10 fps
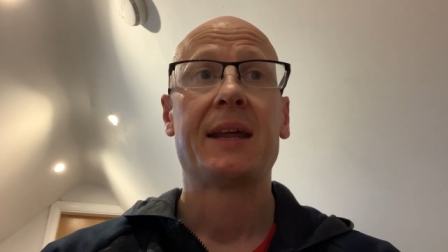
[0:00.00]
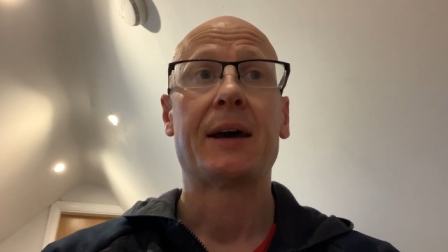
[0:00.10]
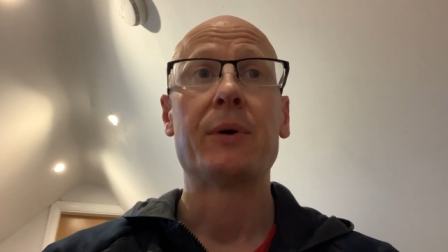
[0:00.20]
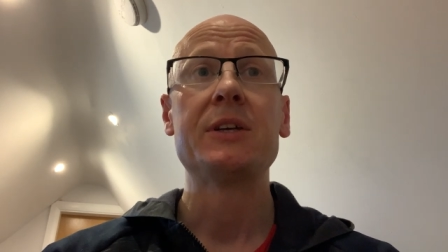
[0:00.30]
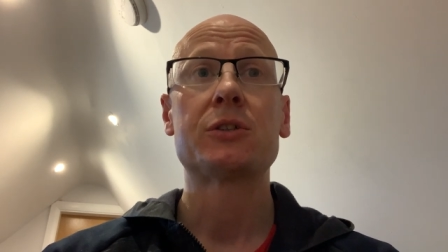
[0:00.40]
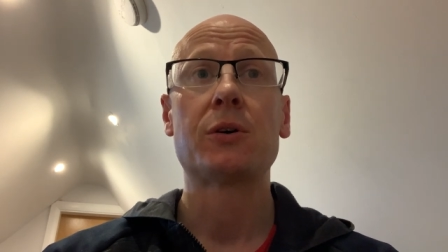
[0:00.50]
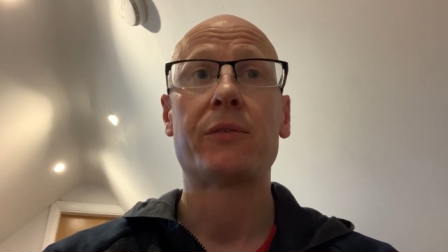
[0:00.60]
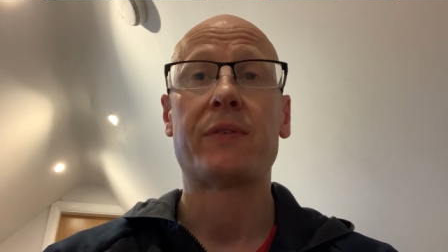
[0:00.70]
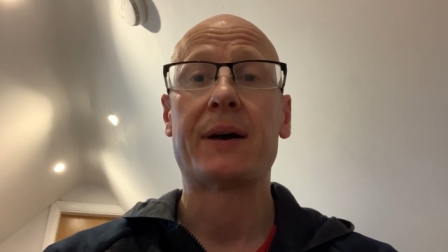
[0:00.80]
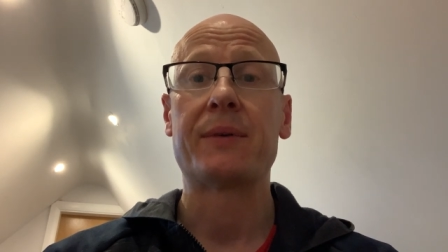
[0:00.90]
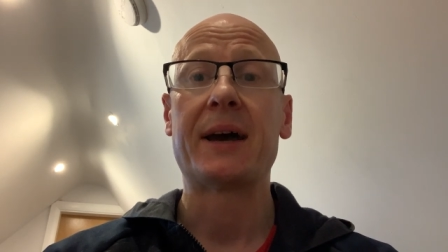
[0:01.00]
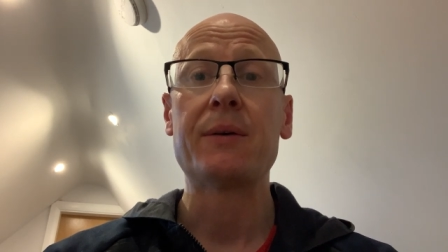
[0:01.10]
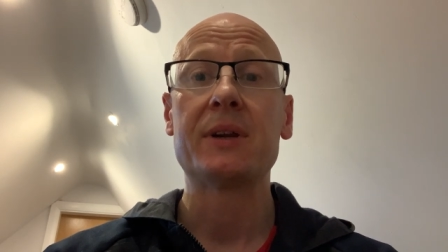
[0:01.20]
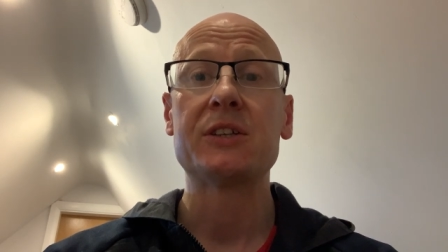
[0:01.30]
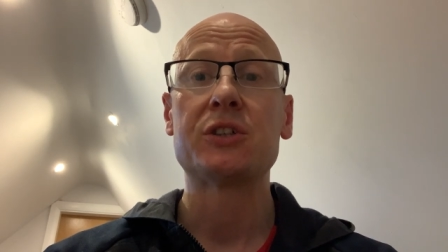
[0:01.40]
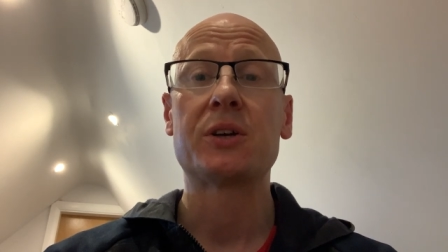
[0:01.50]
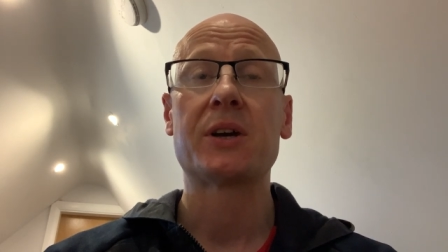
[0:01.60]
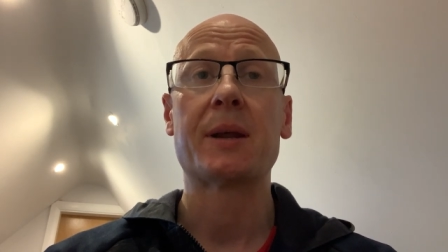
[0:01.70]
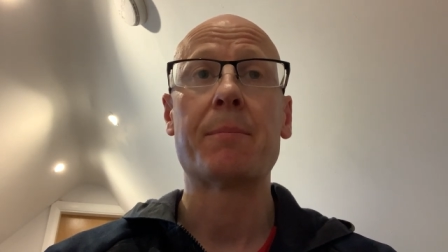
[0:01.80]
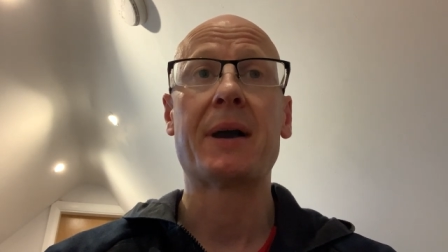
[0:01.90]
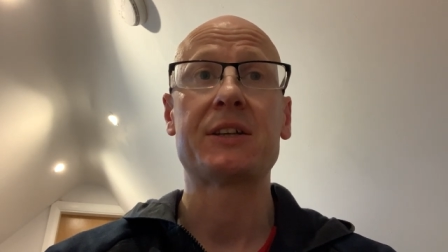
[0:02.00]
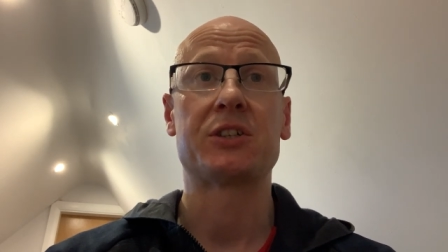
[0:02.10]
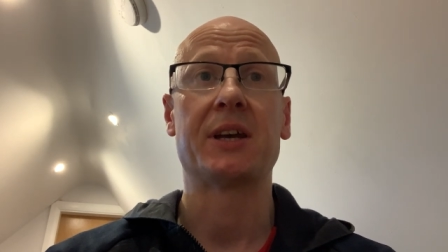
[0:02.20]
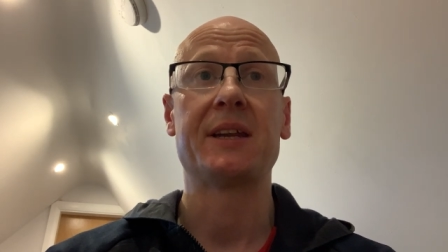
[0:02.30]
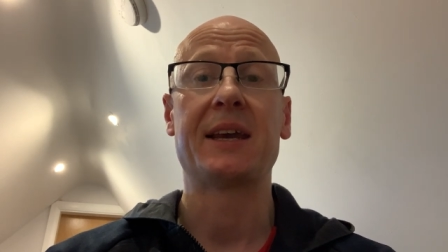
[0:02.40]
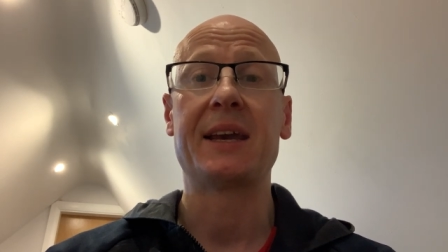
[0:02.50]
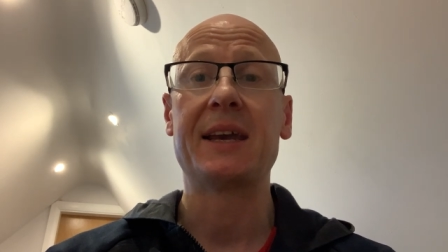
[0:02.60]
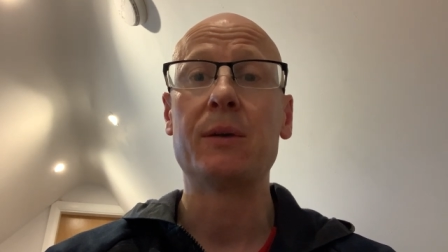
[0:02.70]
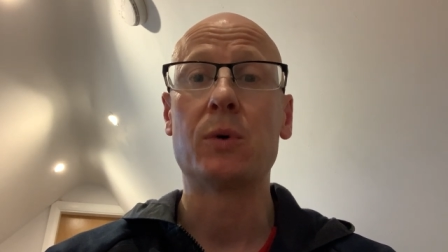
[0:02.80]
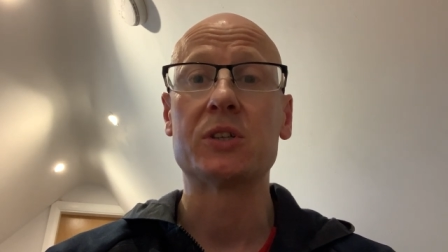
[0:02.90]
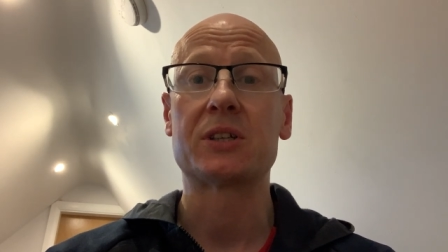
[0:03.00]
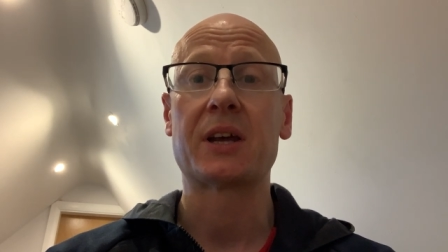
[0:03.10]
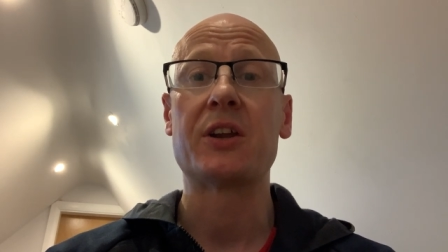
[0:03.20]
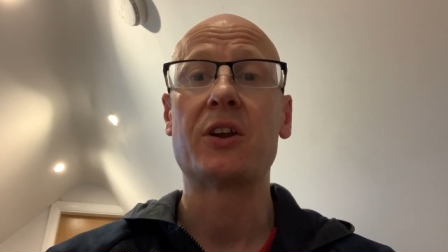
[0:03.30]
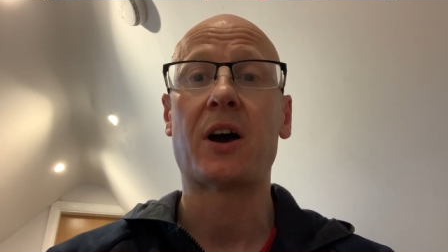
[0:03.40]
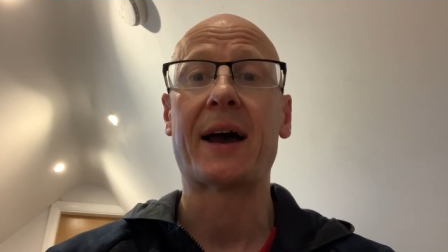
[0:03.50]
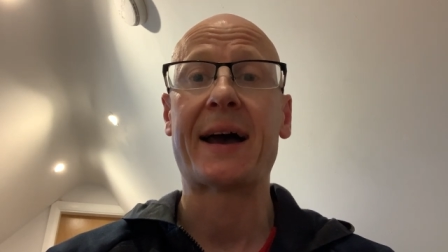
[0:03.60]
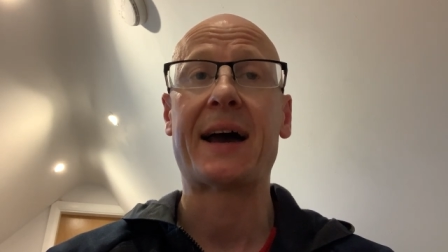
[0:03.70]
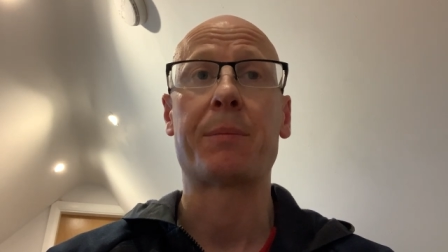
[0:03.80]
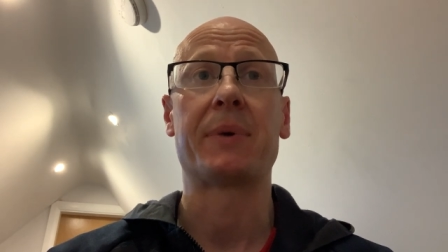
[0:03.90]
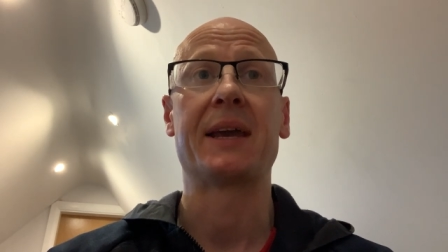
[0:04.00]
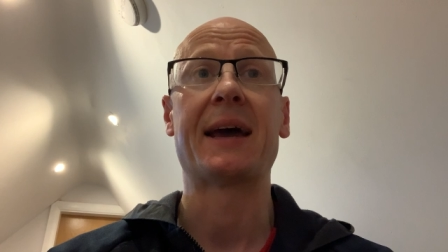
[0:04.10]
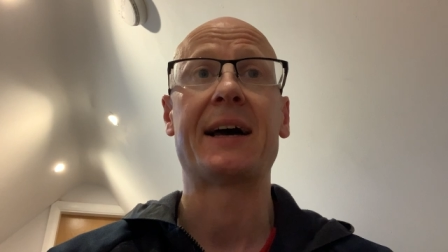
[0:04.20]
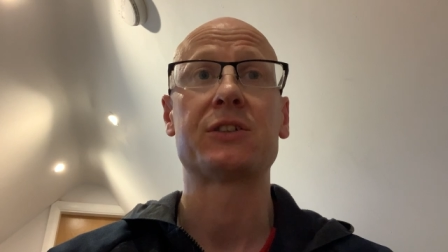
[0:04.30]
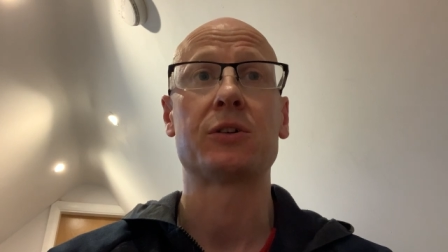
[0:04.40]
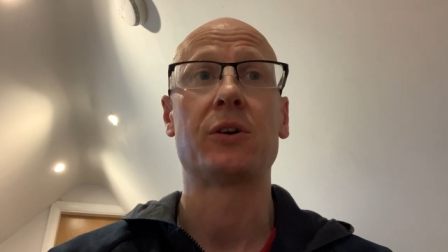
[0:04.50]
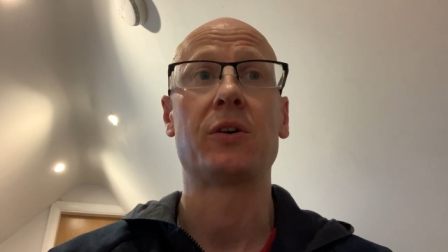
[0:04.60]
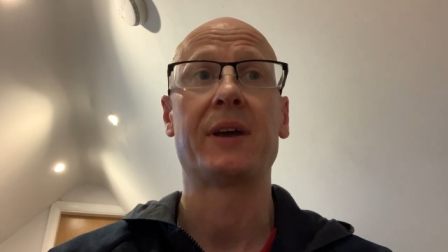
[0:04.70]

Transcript: Now Esau found out, and as you can imagine, he was not happy at all.